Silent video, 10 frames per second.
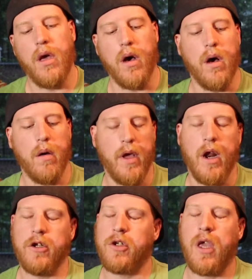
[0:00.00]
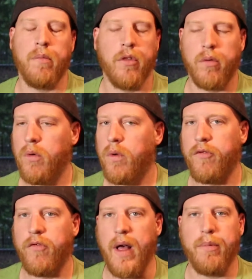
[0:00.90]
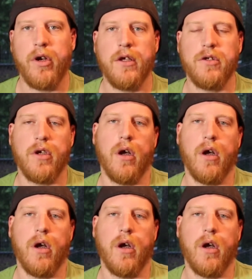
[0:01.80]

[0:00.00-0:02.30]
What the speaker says: and I just came through with a flapper disc